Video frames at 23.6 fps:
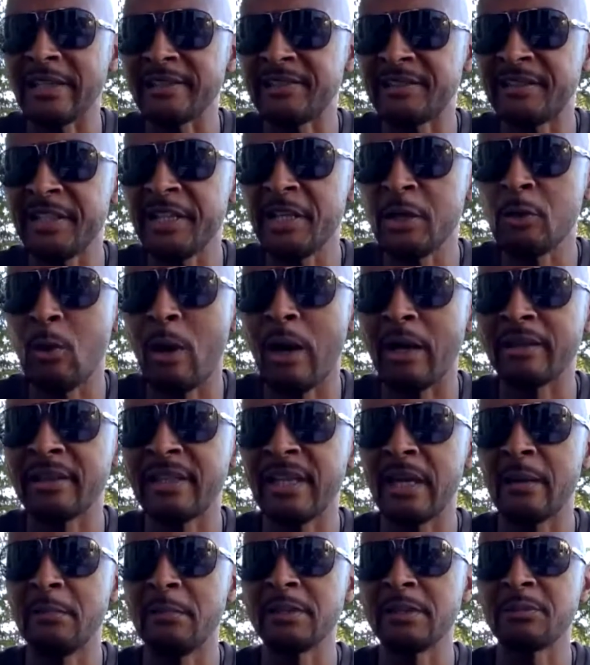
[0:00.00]
see you
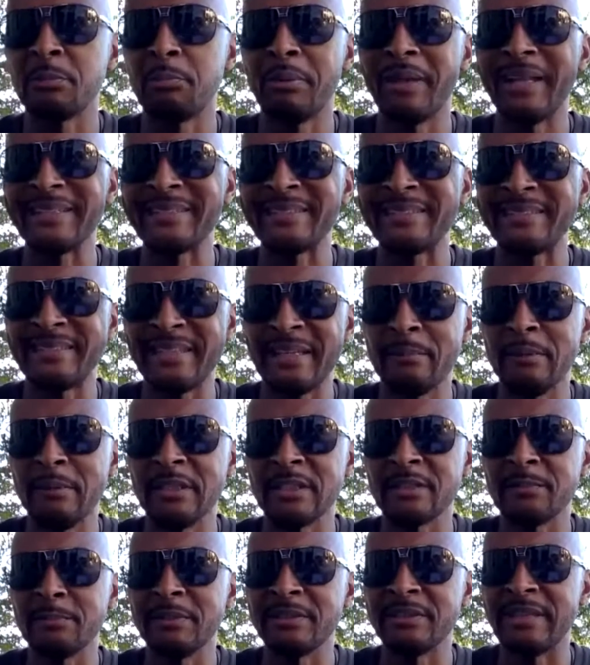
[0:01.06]
out there, Miss Bless
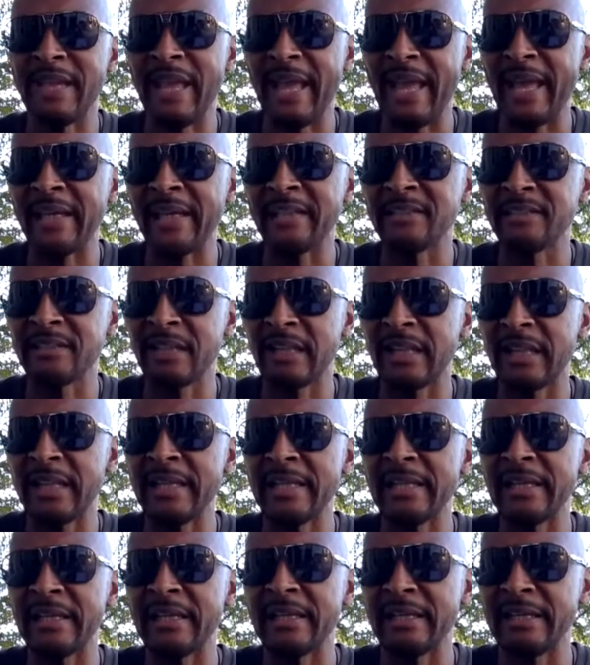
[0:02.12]
Simmons, Miss
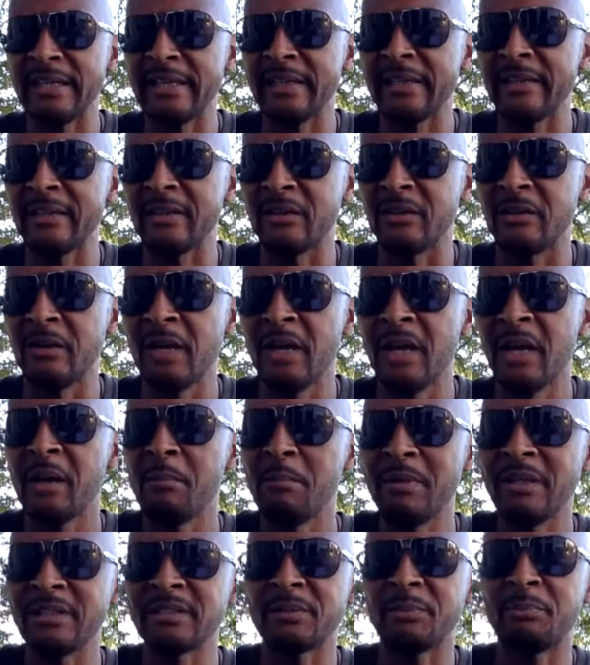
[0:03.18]
Angelia Hill,
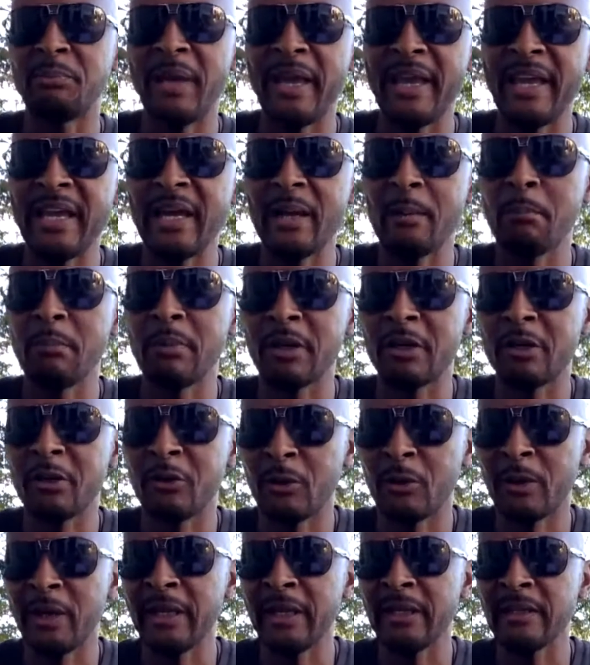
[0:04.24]
Miss Pam
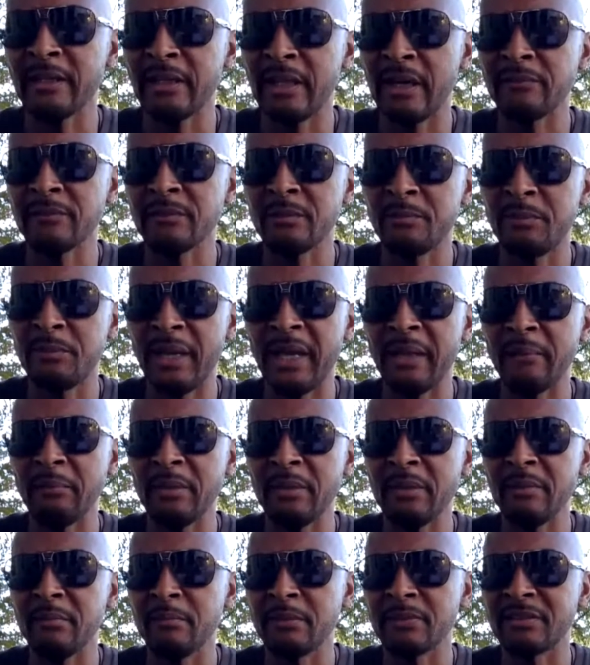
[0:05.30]
McCray, love you,
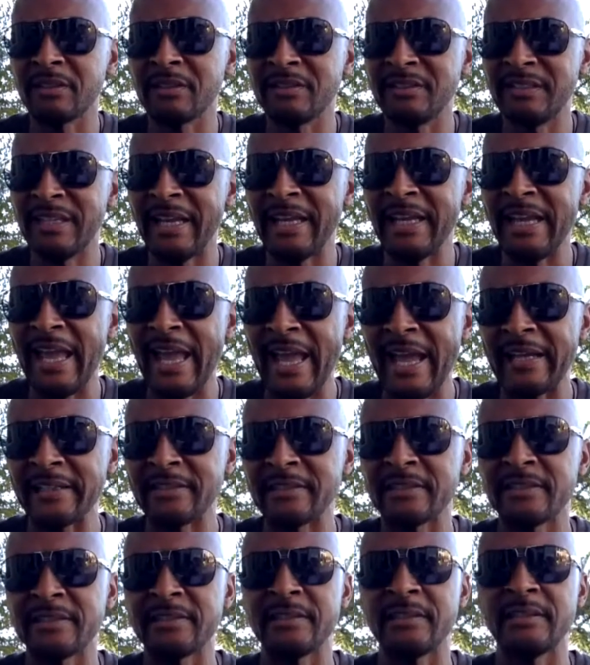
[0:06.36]
baby. Mr. Jay
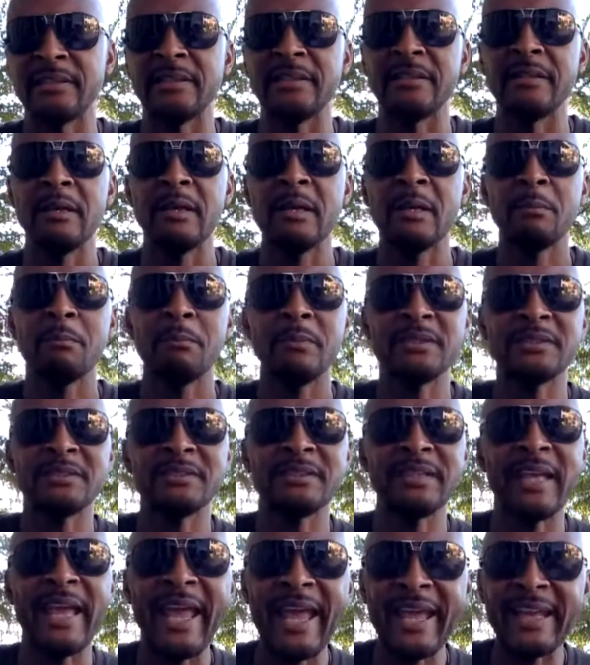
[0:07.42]
Atchison,
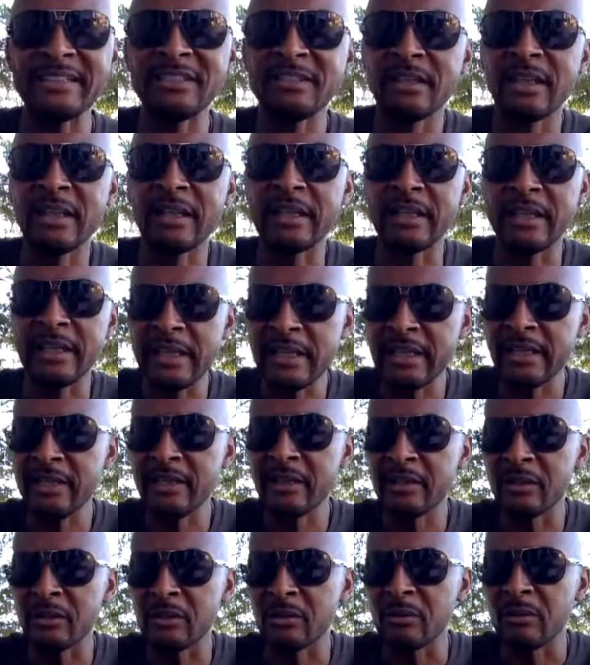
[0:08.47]
Mrs. Angela
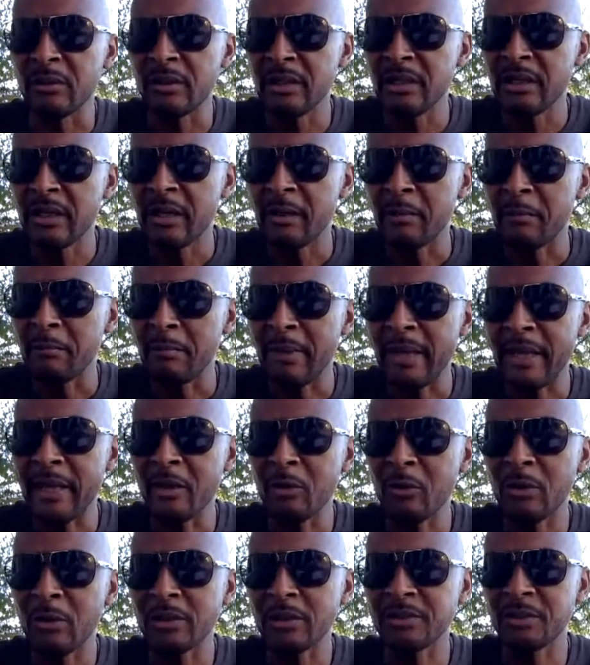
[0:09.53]
Hill. Man,
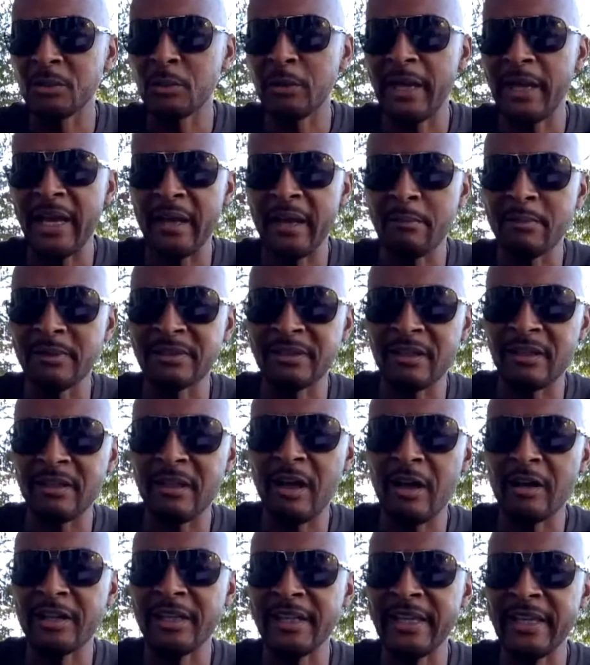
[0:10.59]
who else do we have? Miss
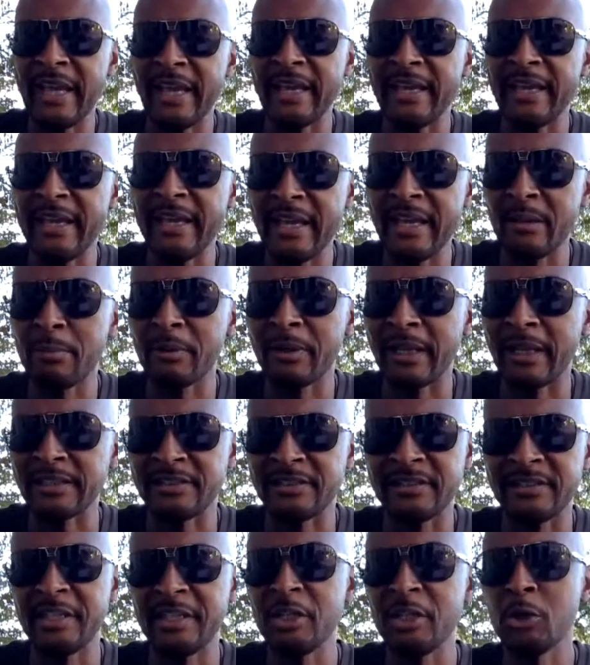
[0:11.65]
Claudia Hibbert, I
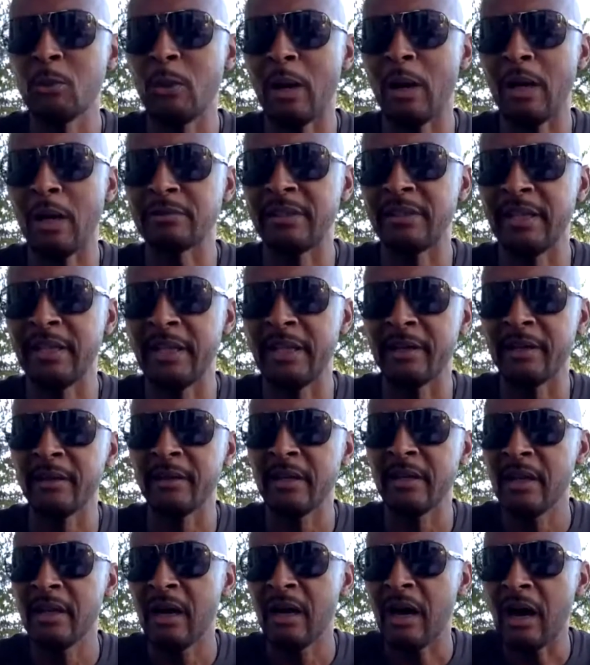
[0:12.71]
see you out
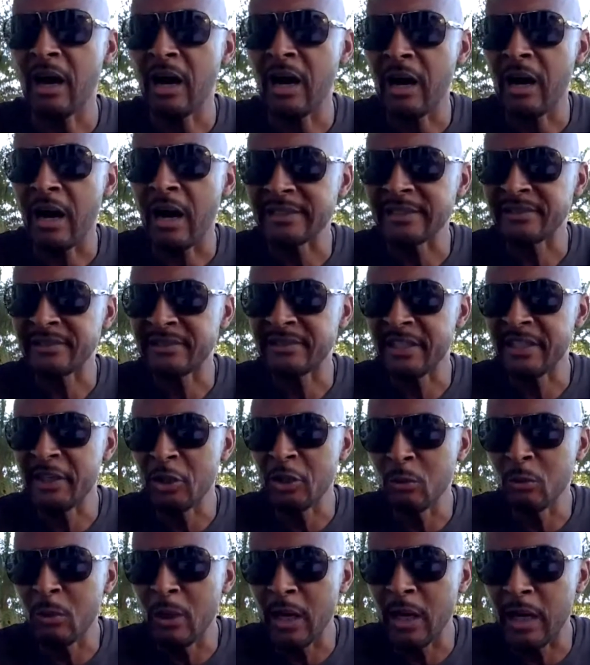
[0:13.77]
there. I see
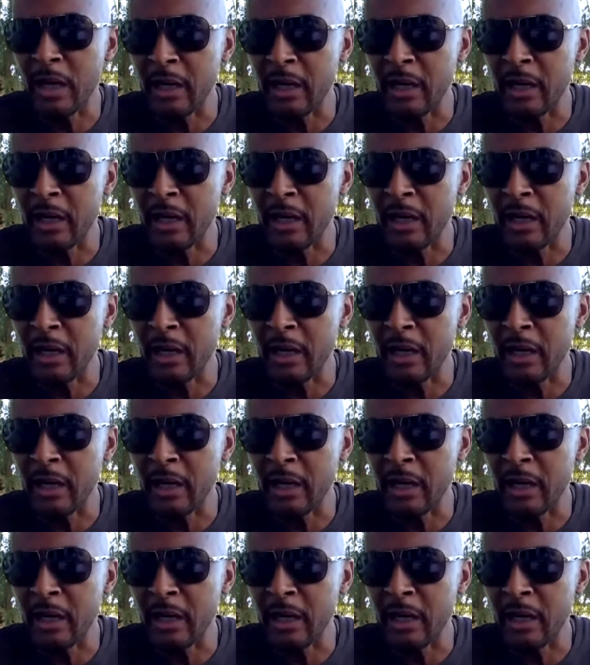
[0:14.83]
you,